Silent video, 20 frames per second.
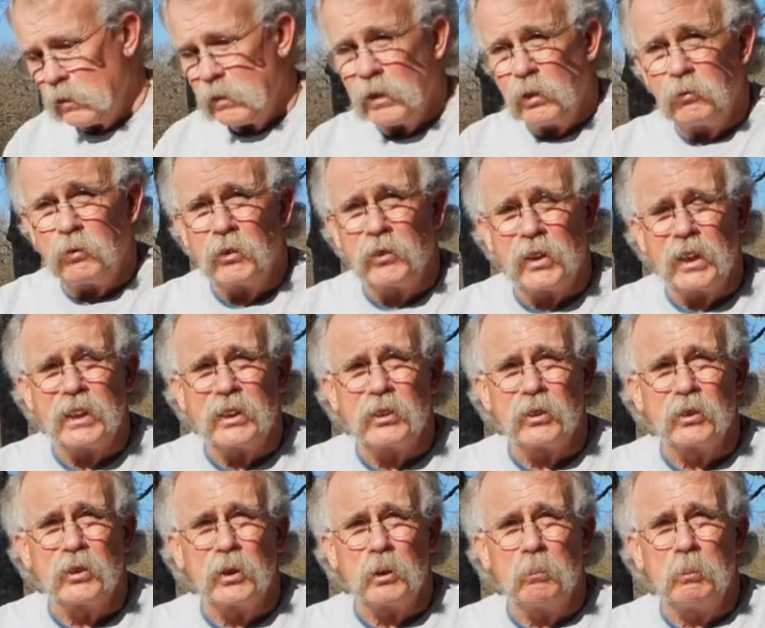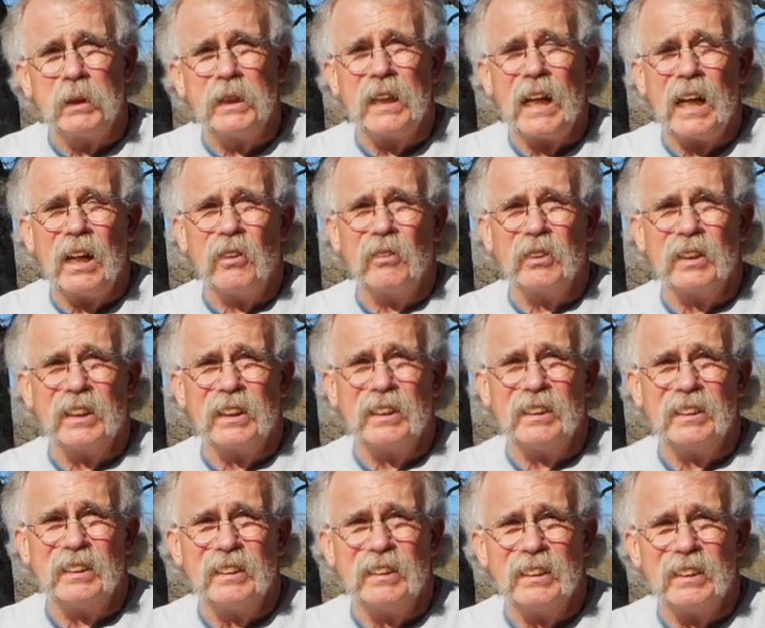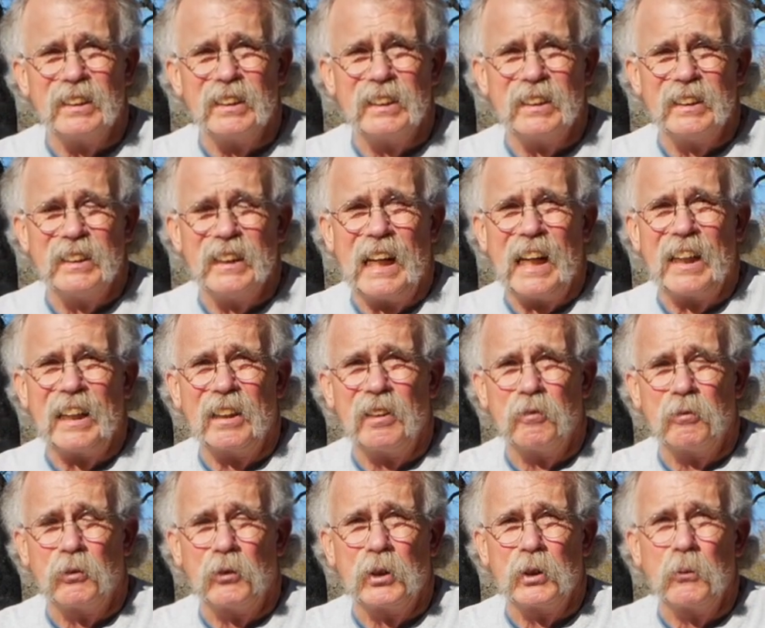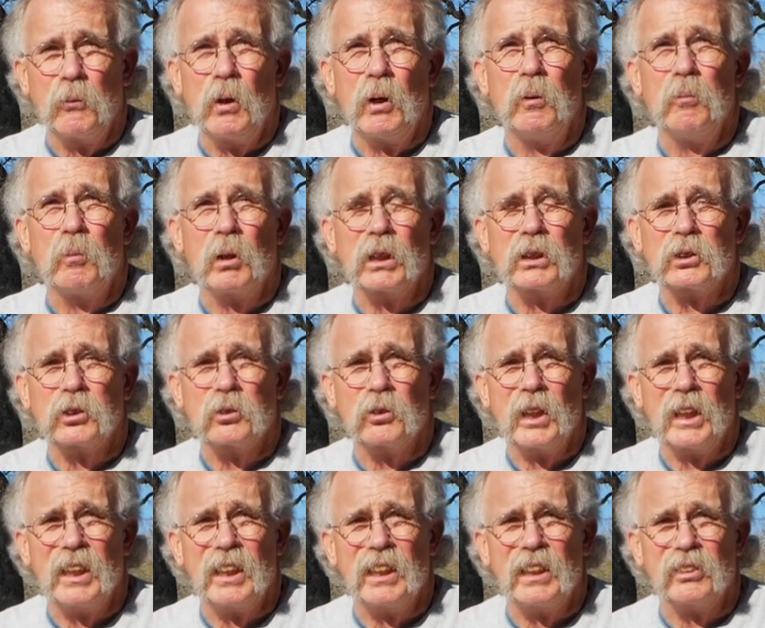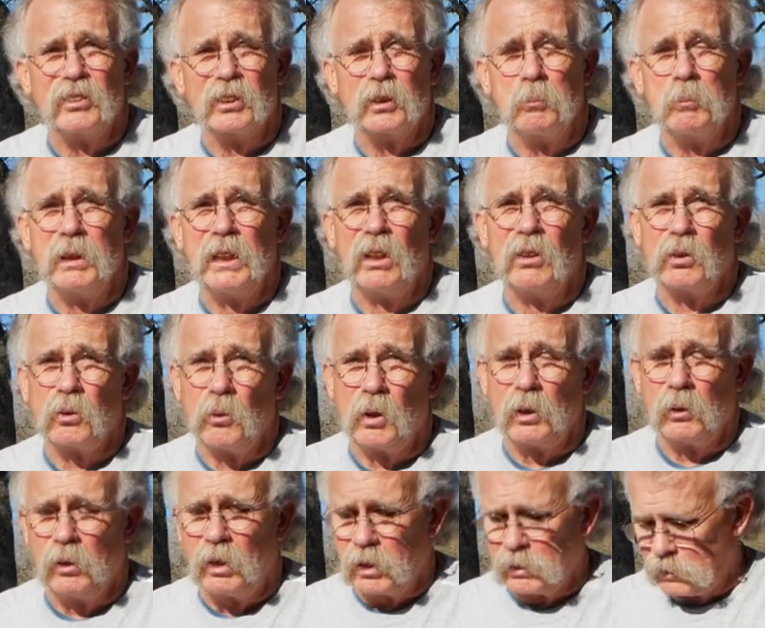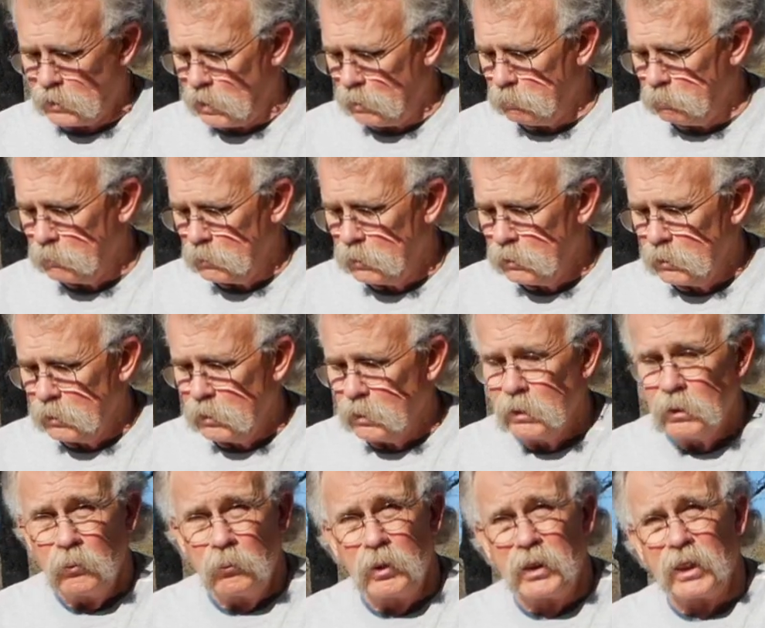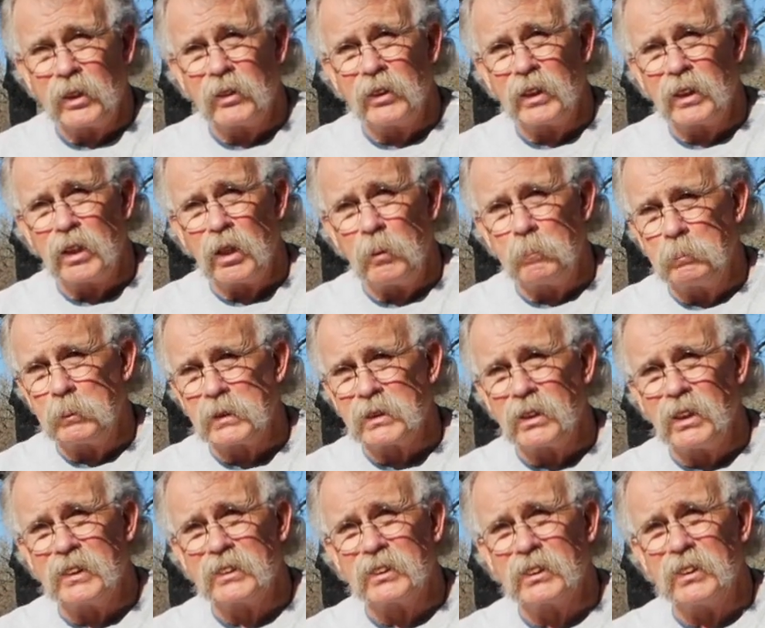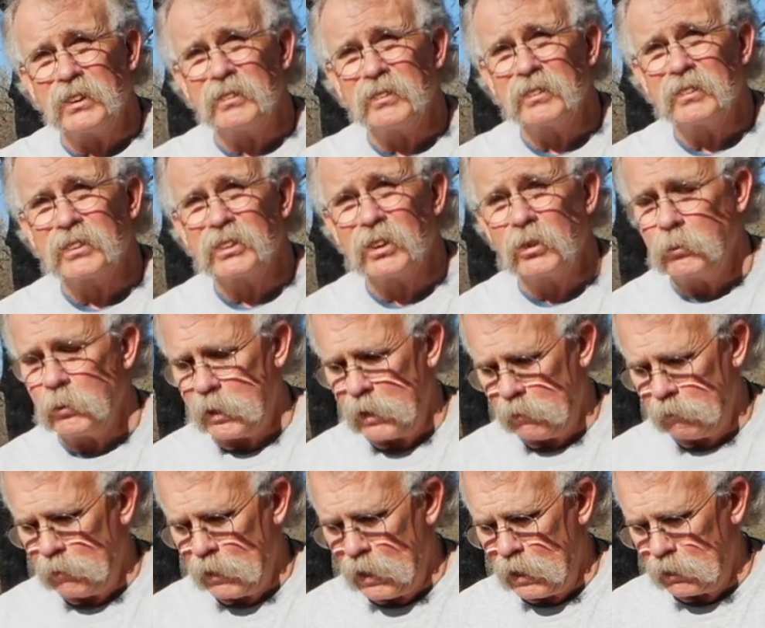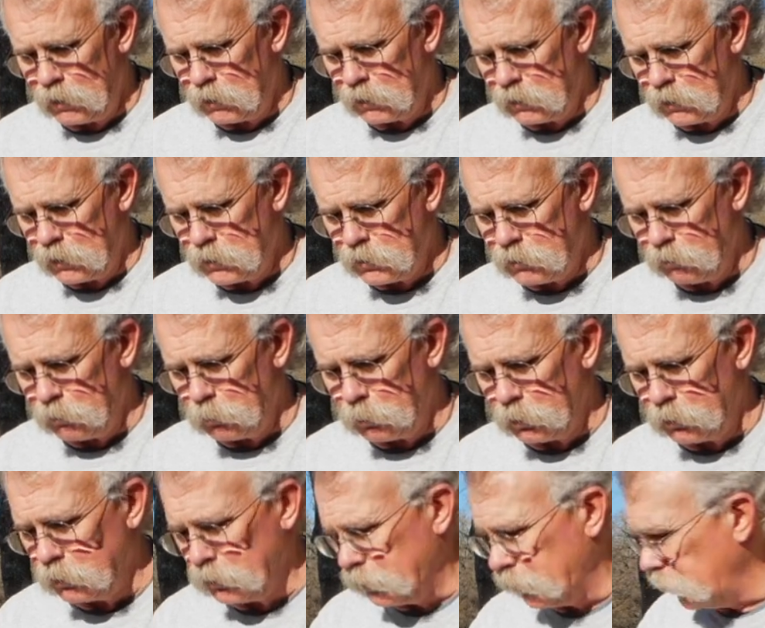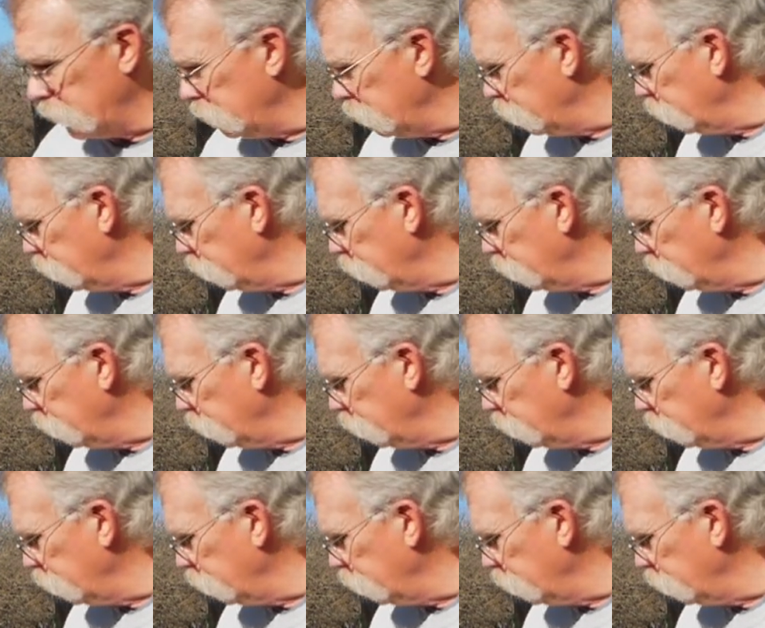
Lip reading: If you think you're going to be out and not on a very well marked trail or going to be out quite a long time, we carry a compass also. So we have that in case of emergency.